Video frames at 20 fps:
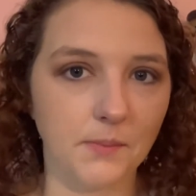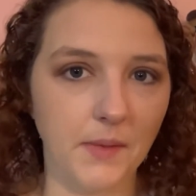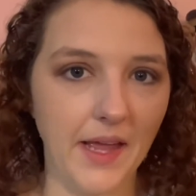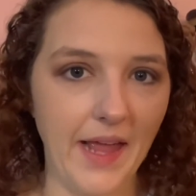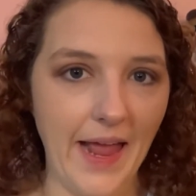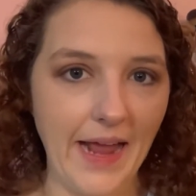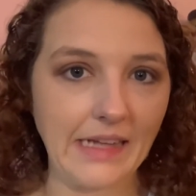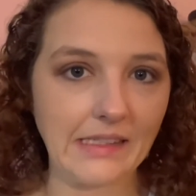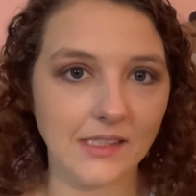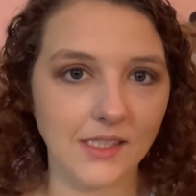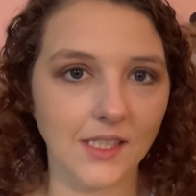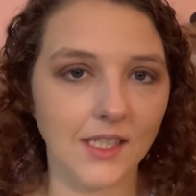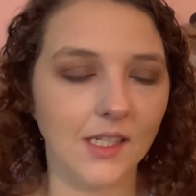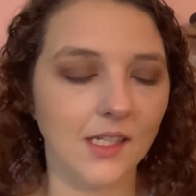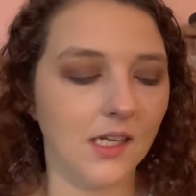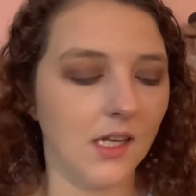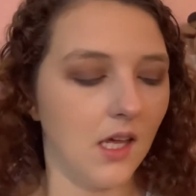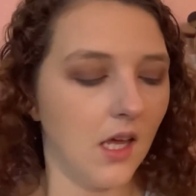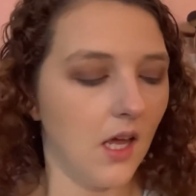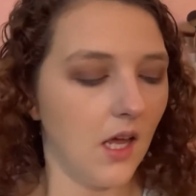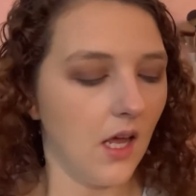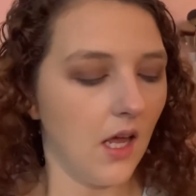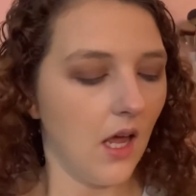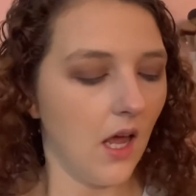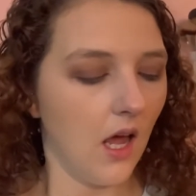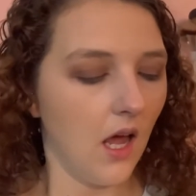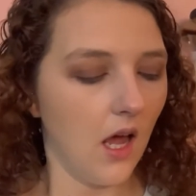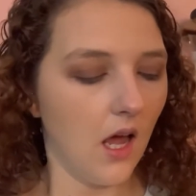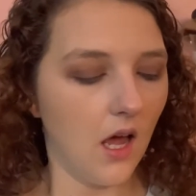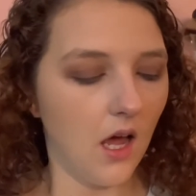accident.
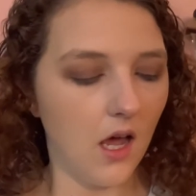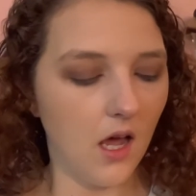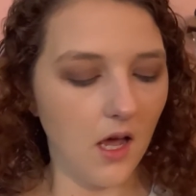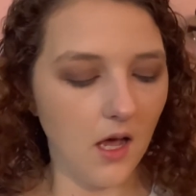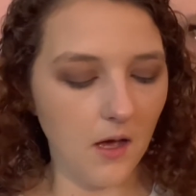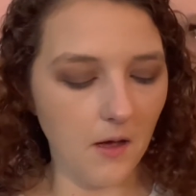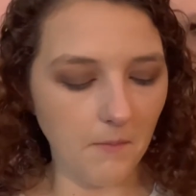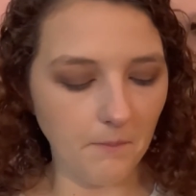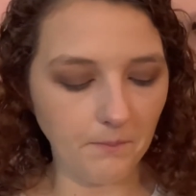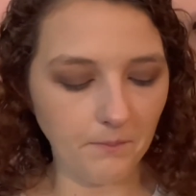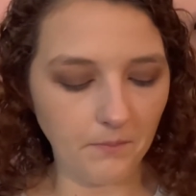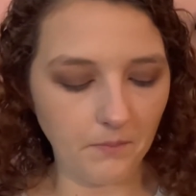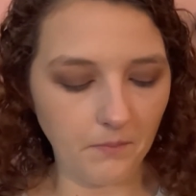But